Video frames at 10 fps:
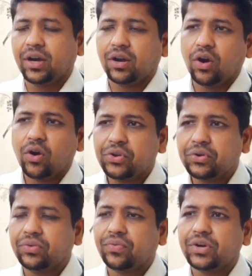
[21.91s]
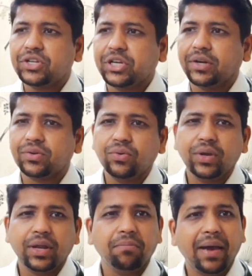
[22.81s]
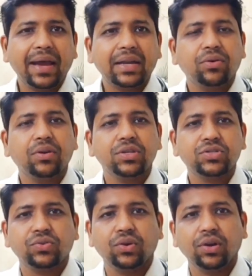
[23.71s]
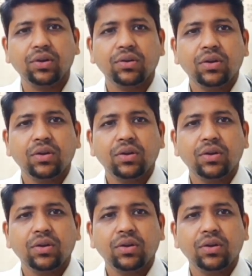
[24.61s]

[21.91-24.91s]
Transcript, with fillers: or how do you differentiate good and bad cholesterol?